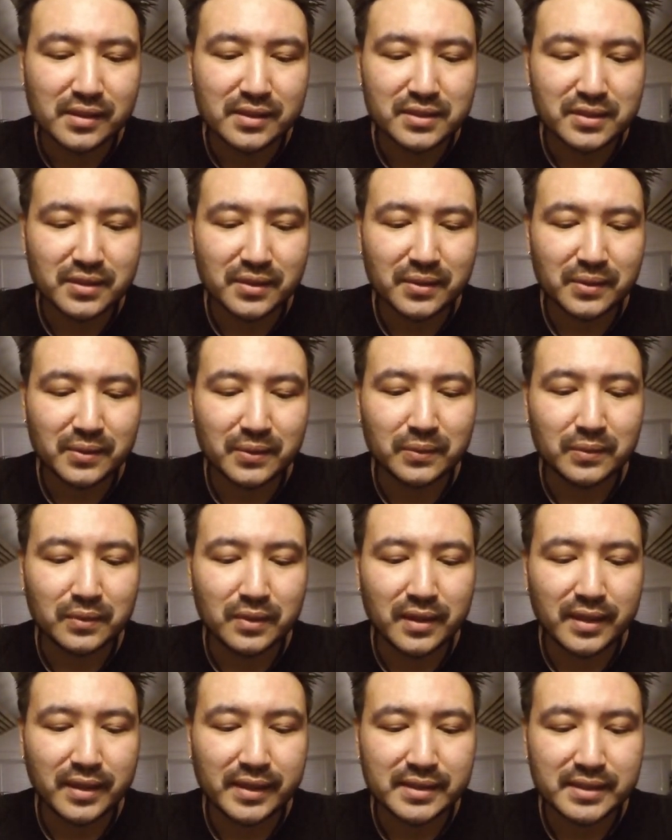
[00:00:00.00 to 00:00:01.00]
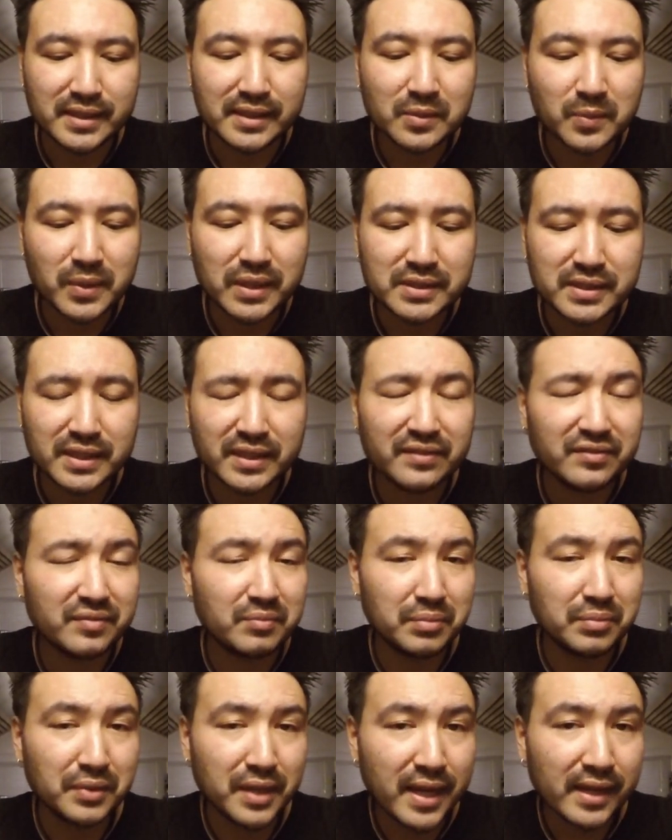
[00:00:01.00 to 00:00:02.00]
So I said to
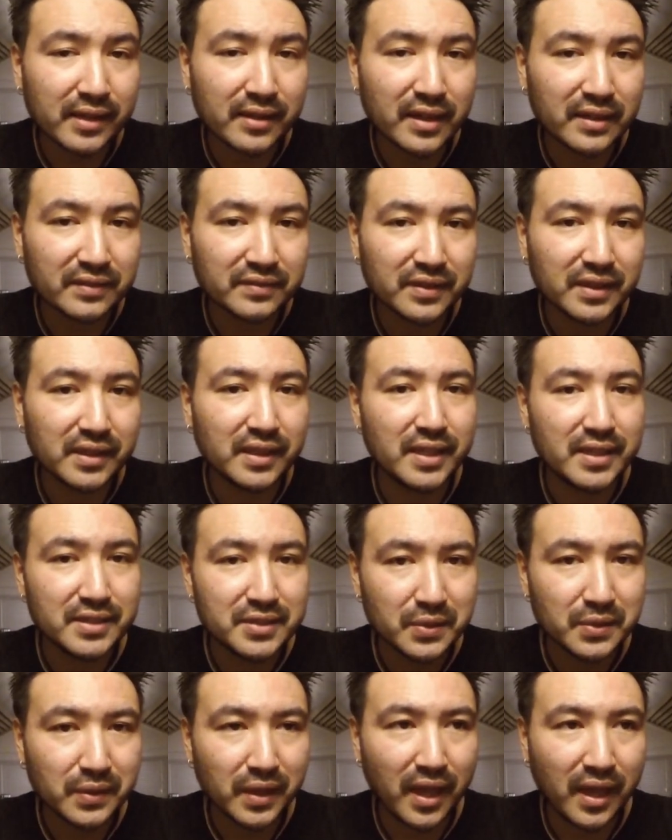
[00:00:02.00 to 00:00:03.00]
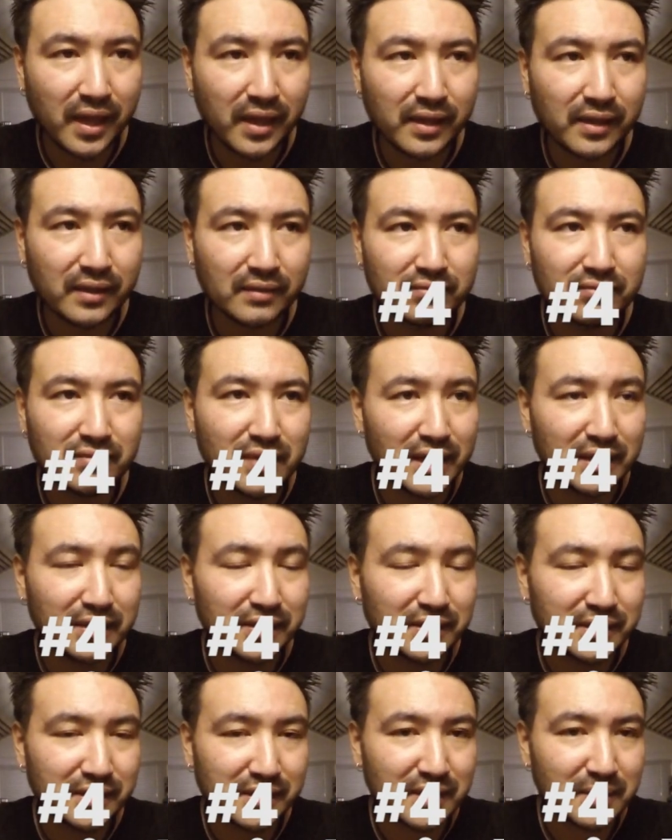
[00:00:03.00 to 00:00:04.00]
myself, black coffee is okay. I
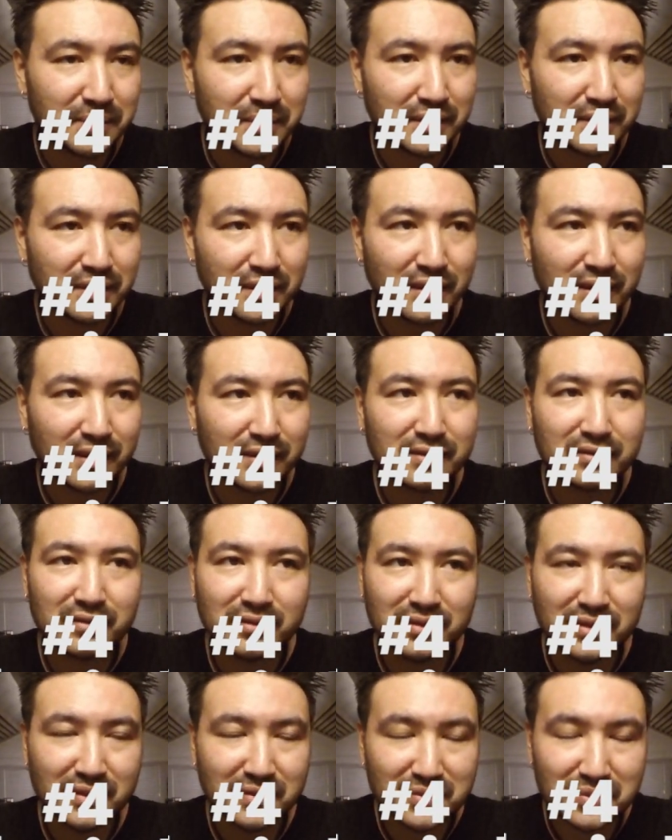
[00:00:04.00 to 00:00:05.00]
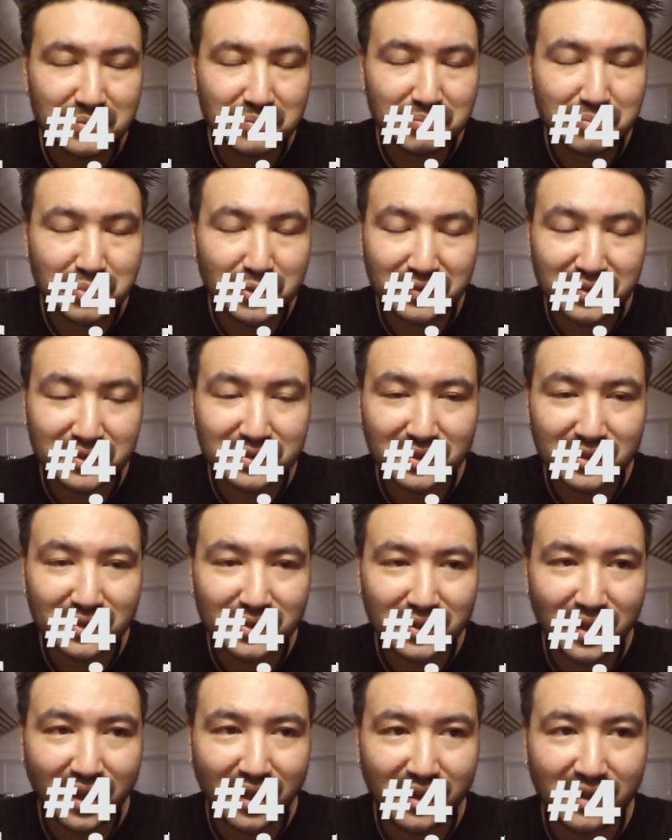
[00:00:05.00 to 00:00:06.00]
looked it up online. It's perfectly
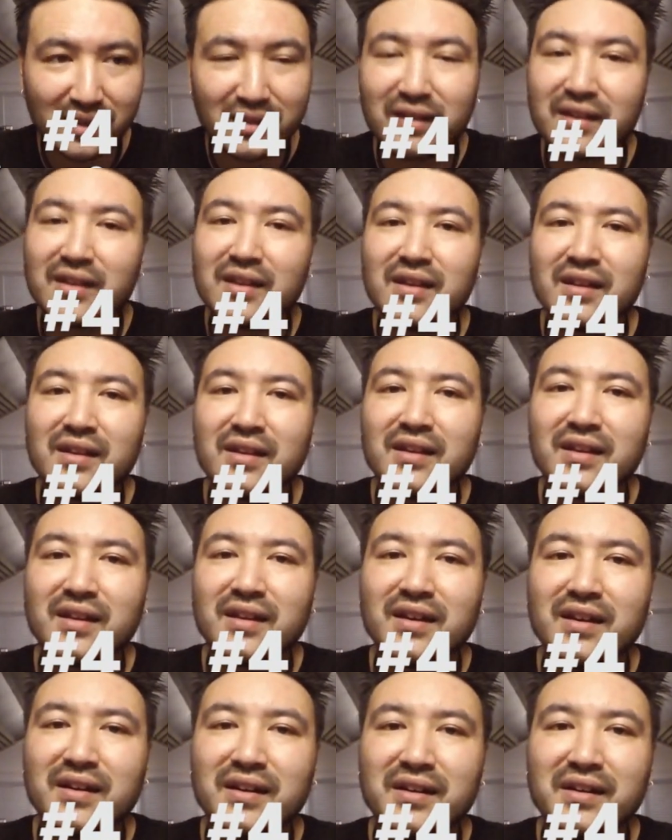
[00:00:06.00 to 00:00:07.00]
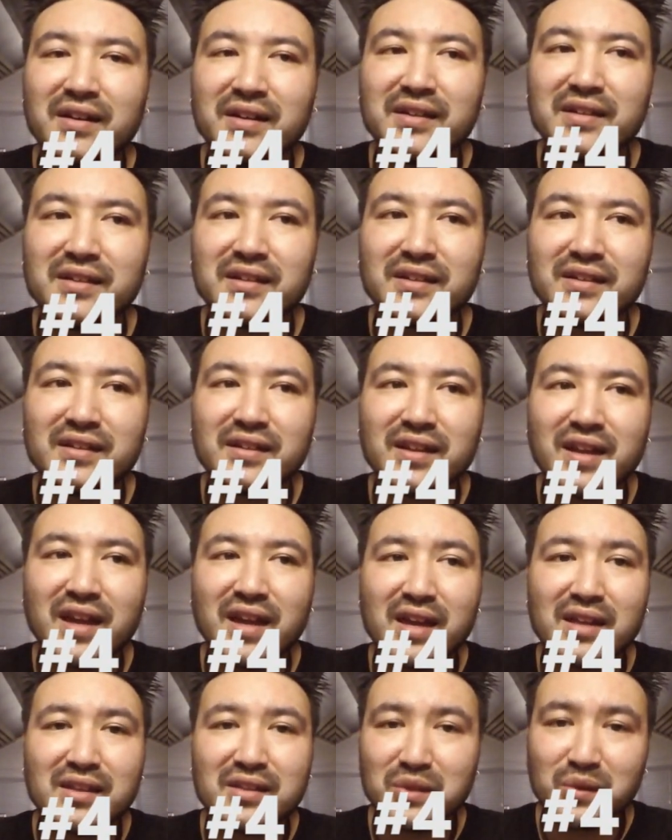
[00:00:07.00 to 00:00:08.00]
okay.
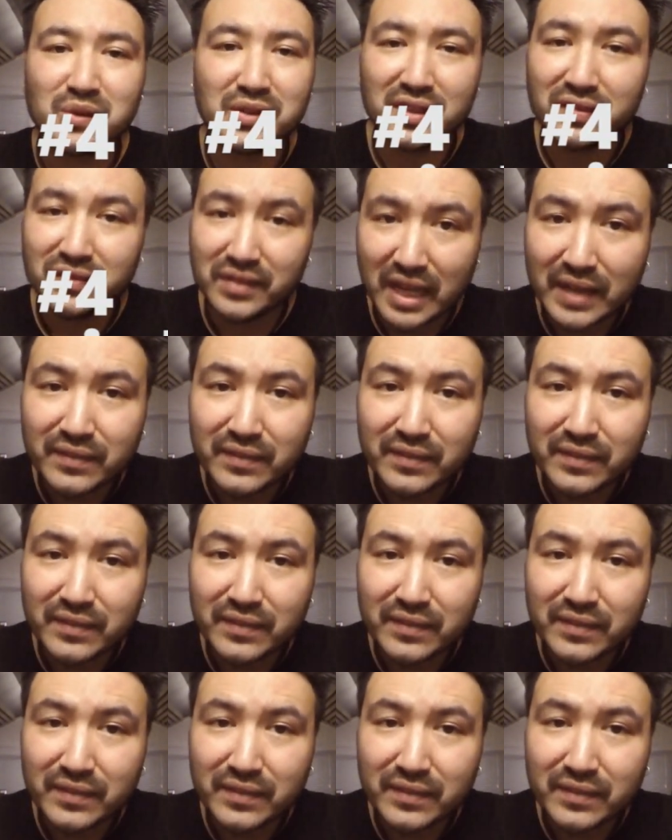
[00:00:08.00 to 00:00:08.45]
And you could even